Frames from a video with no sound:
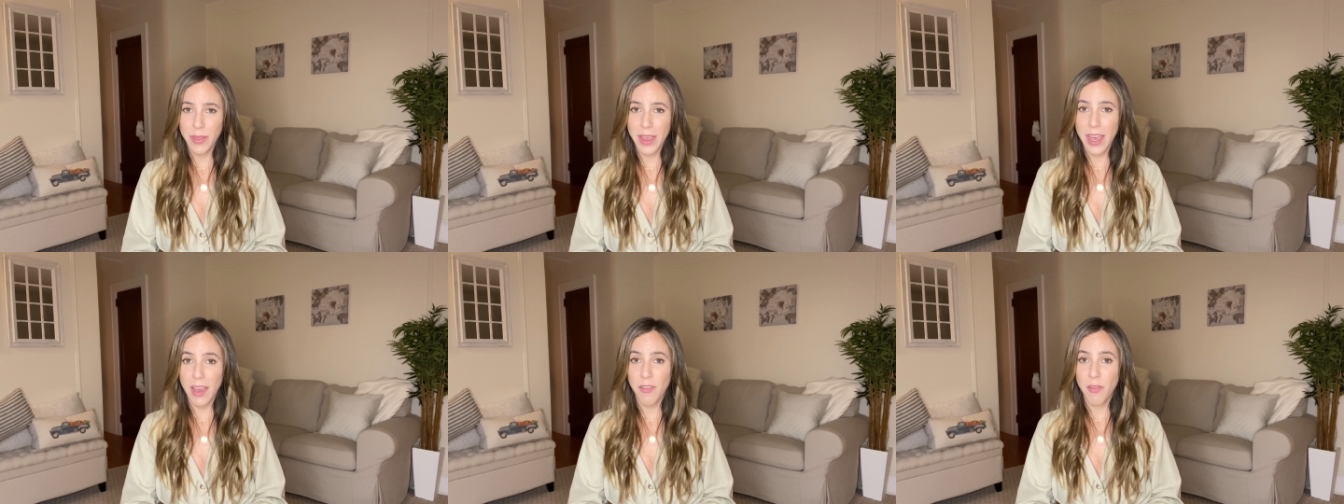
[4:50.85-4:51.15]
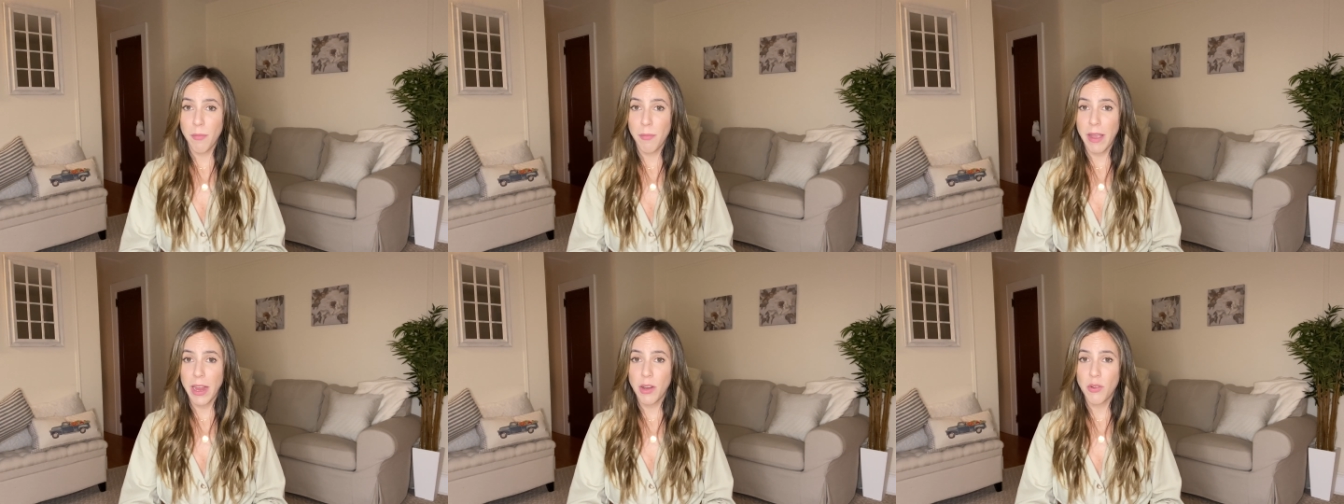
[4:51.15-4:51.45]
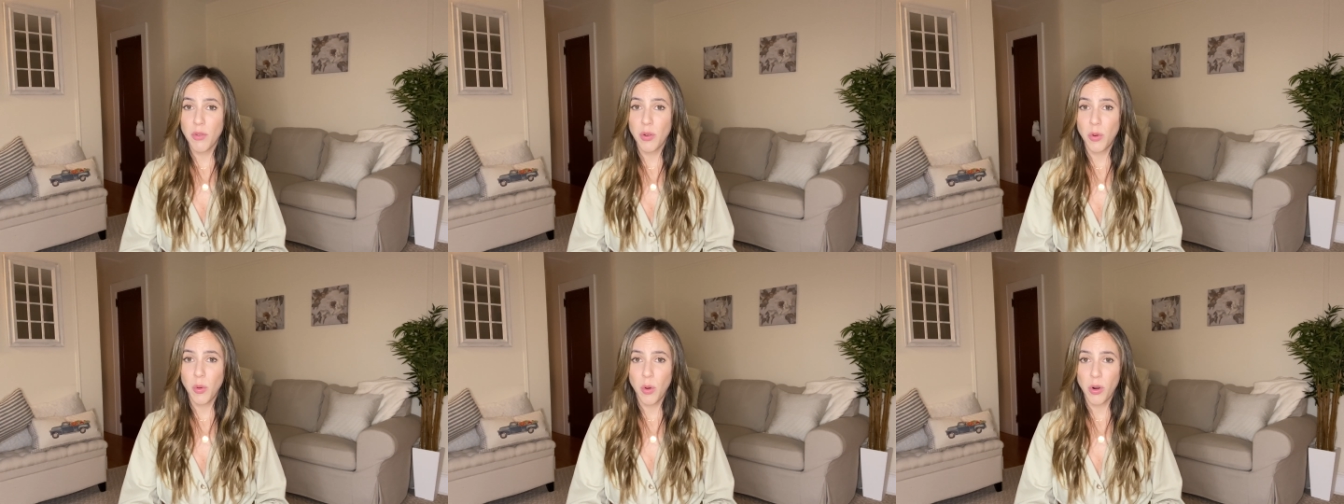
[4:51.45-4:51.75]
They have
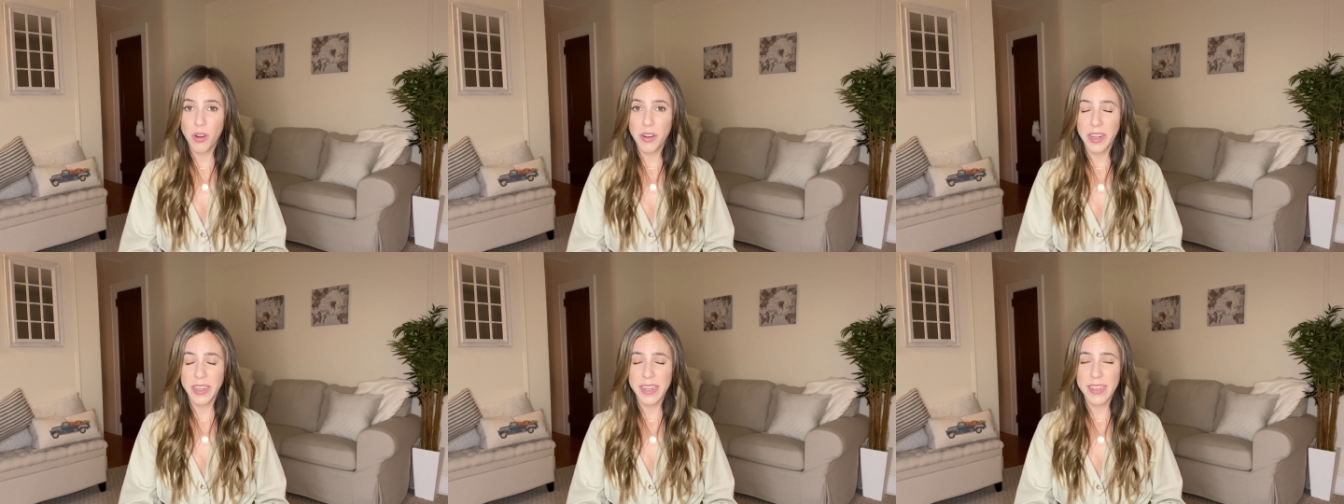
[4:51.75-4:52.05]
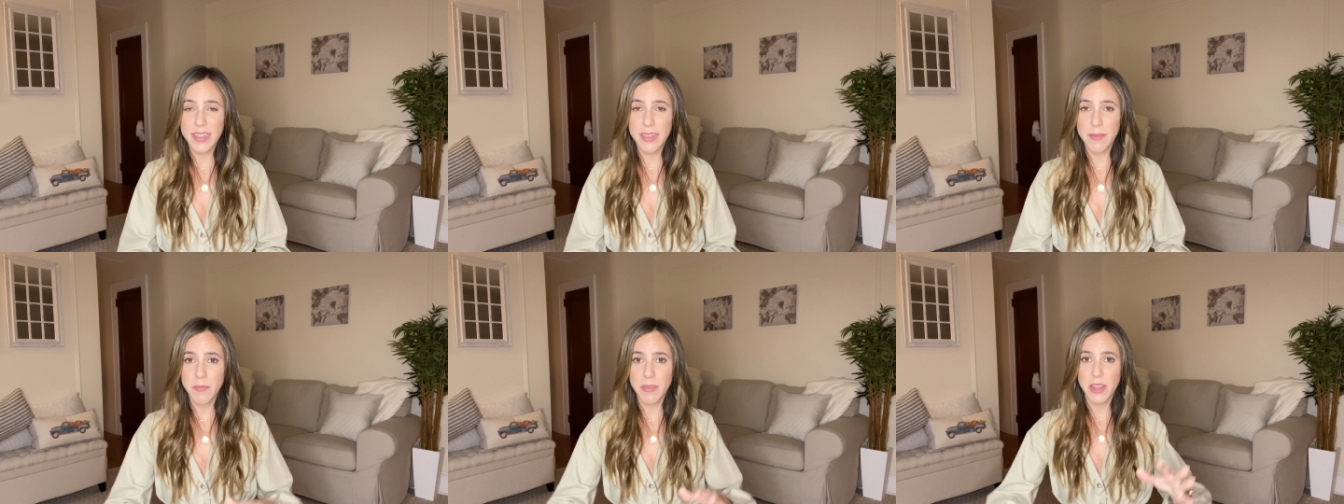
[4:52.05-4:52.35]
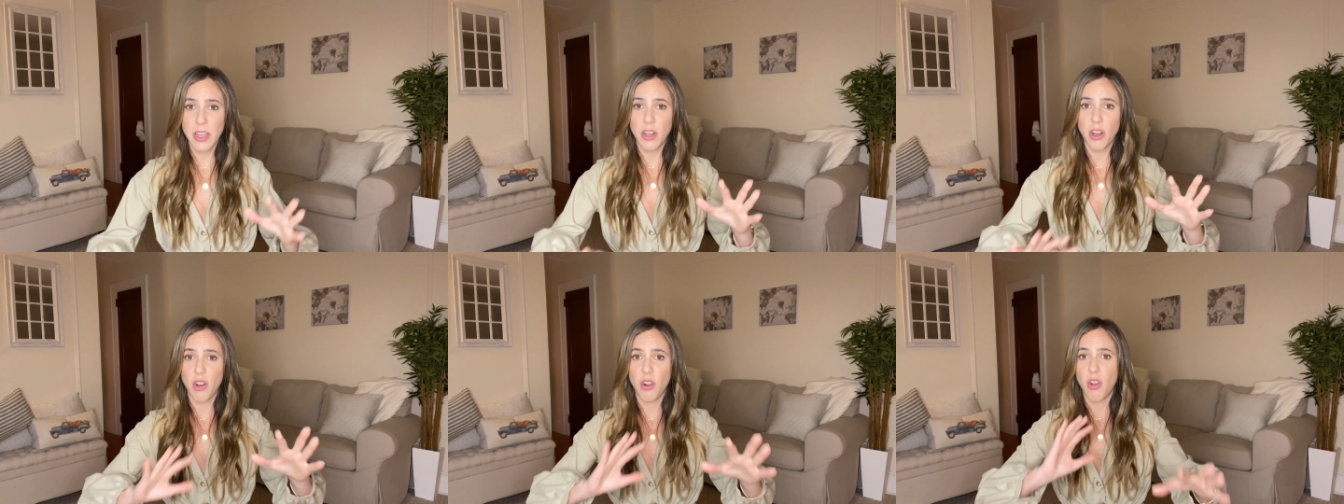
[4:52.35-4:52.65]
microorganisms
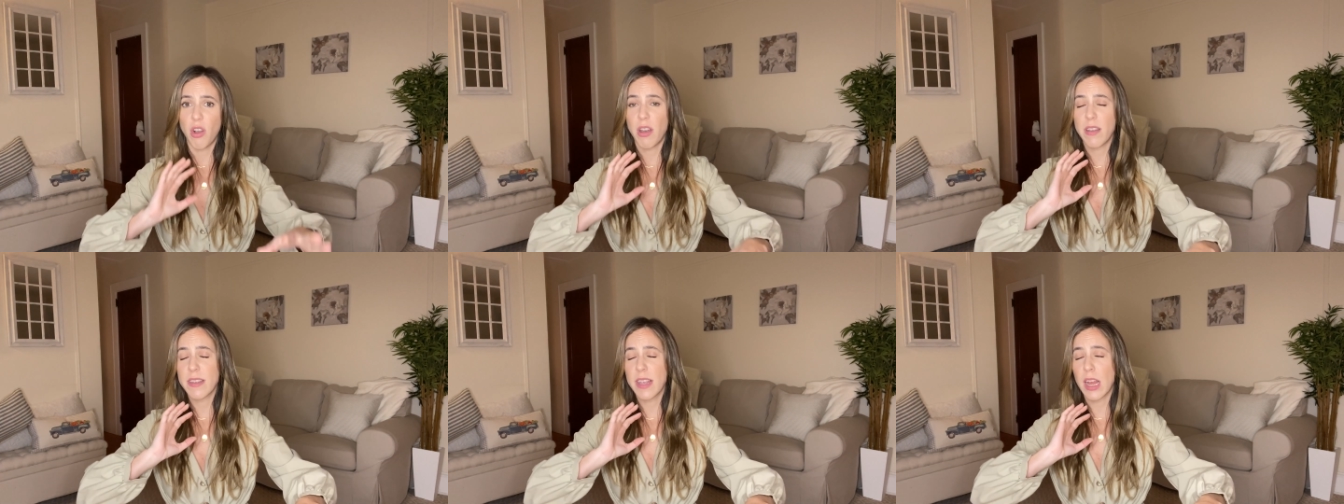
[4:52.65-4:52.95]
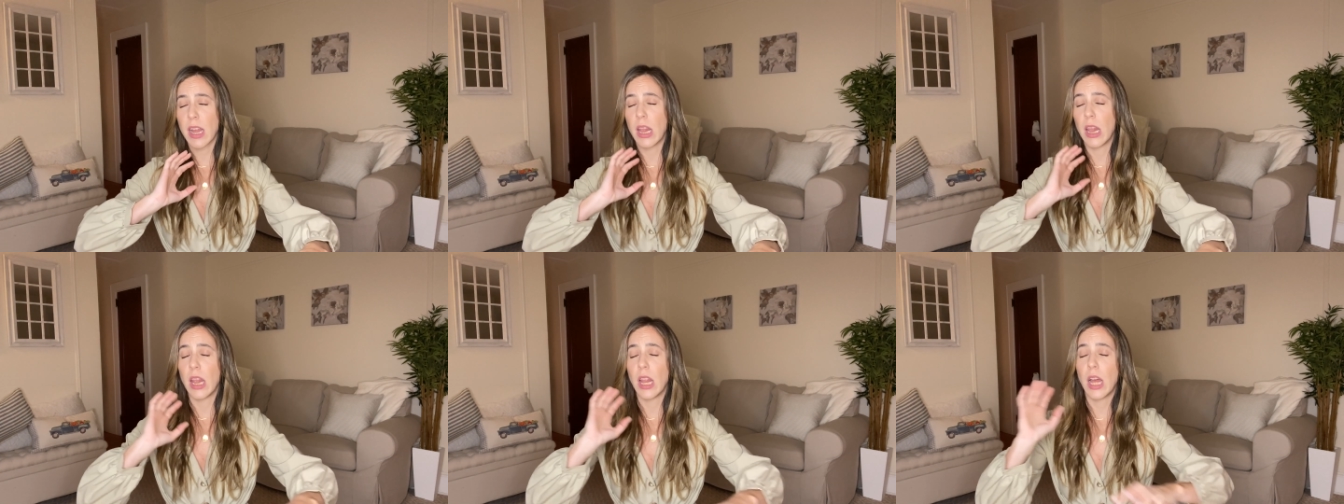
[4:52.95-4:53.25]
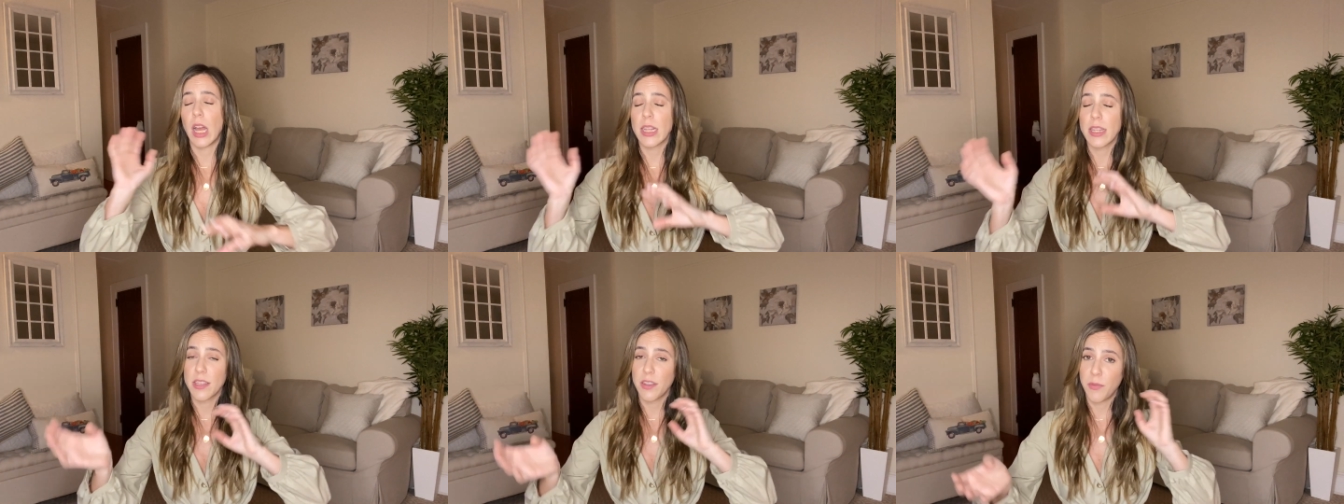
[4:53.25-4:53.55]
that are causing
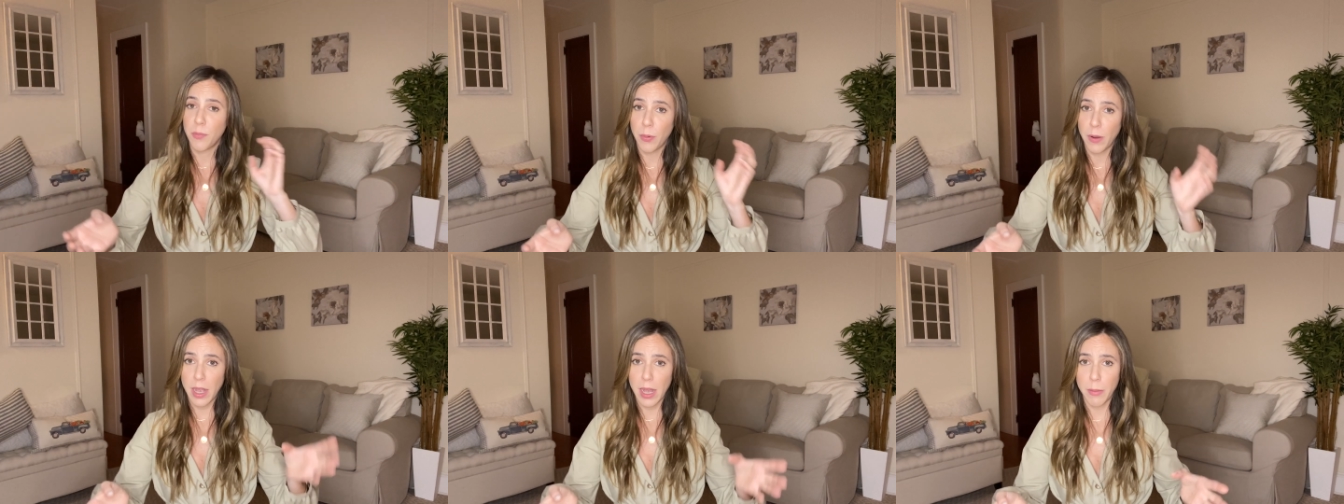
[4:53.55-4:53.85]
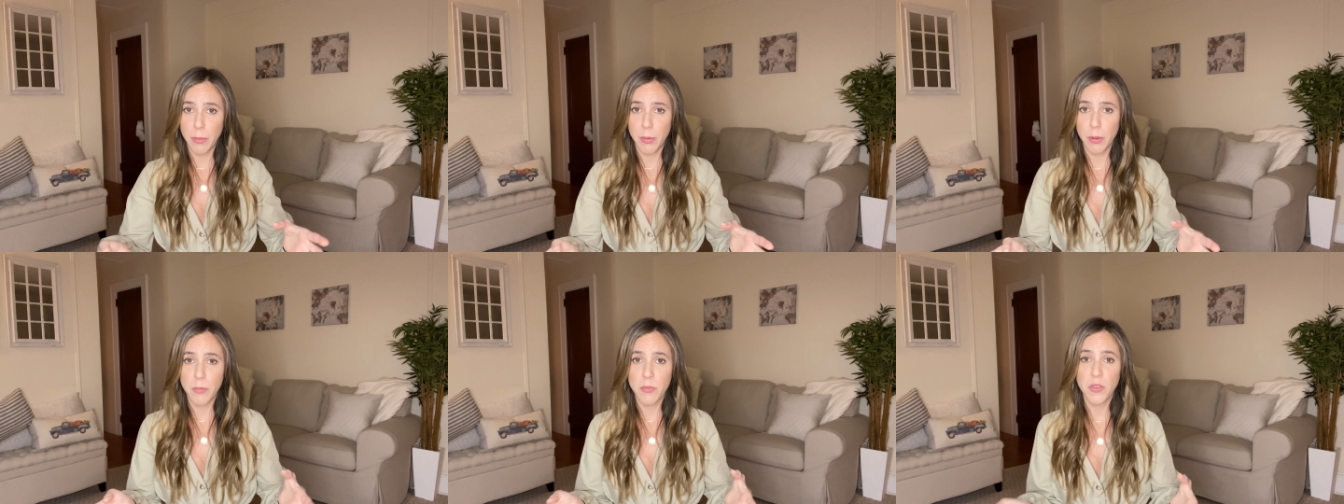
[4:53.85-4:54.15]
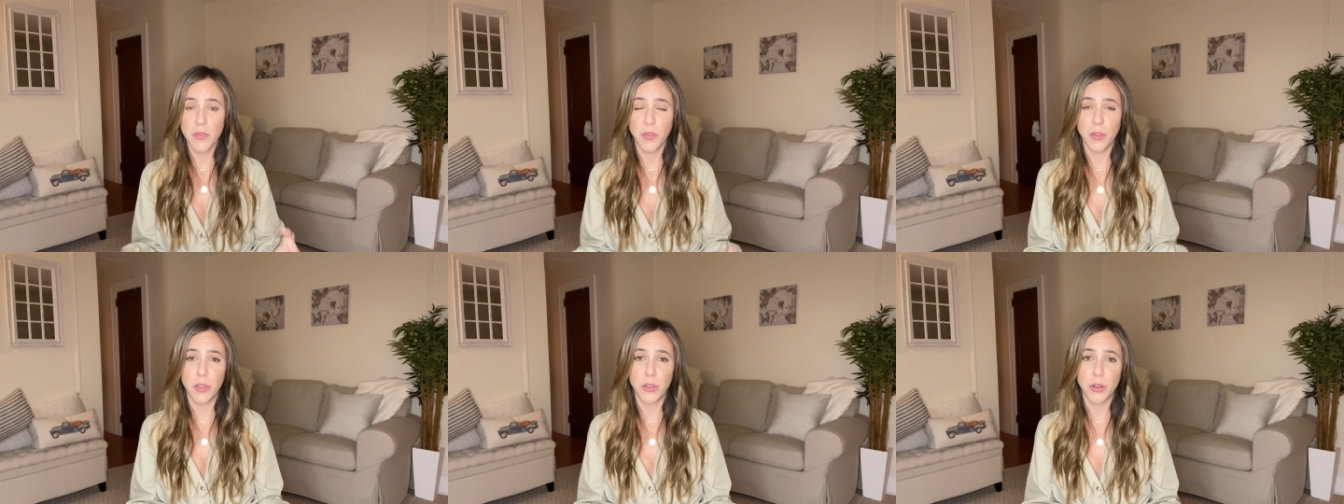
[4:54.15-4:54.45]
lots of problems
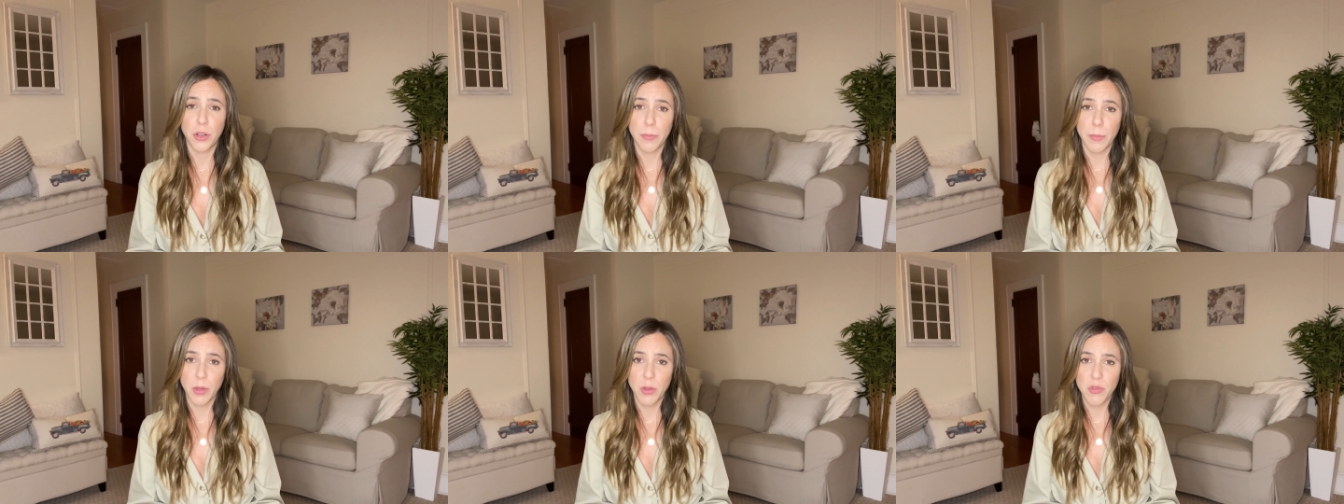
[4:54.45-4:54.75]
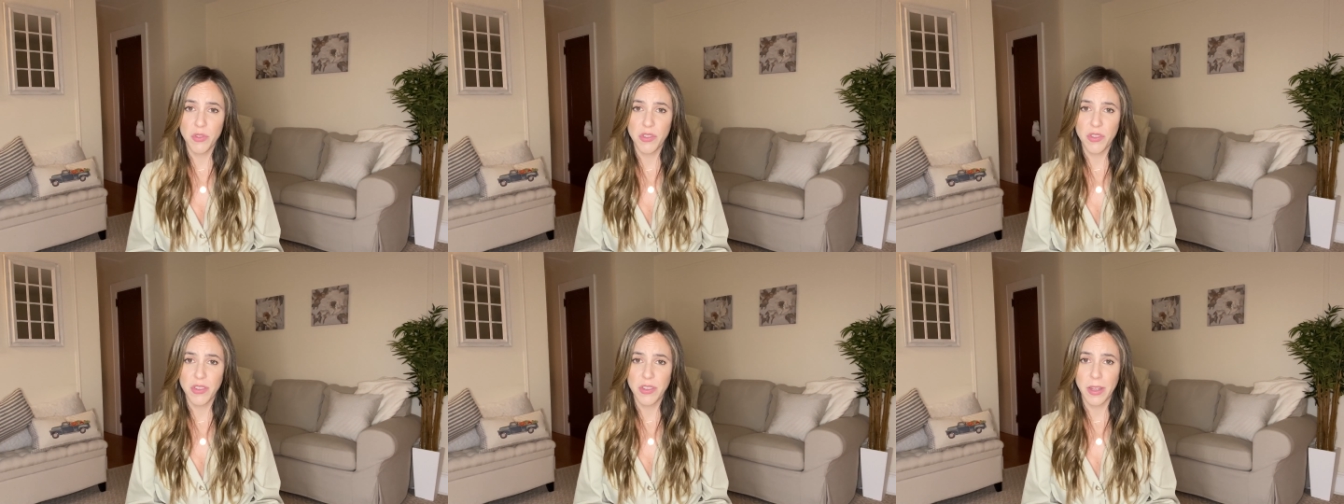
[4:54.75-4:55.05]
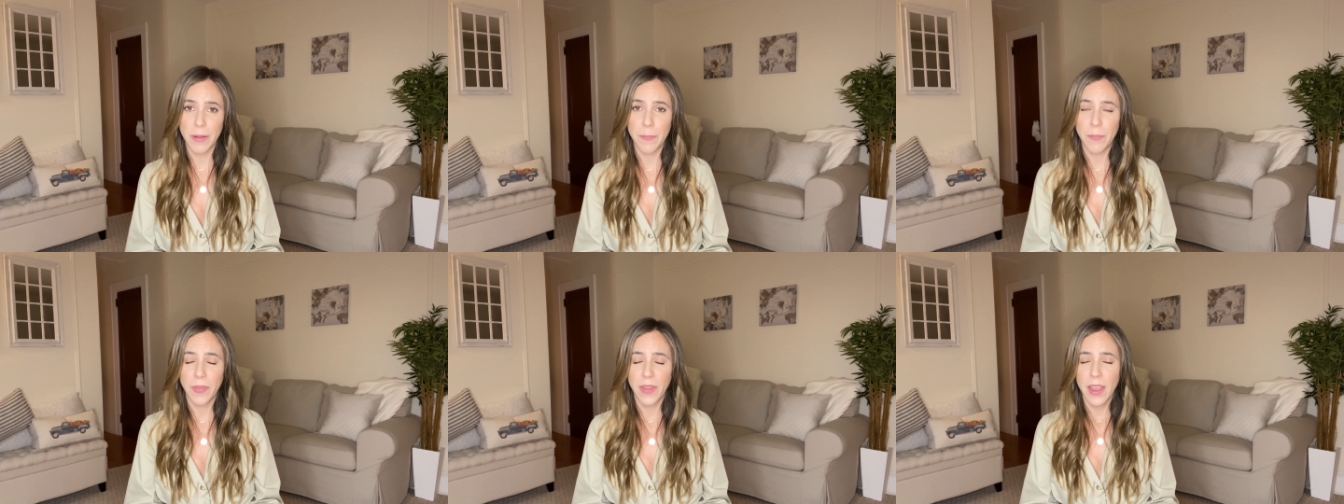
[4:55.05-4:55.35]
for their immune system.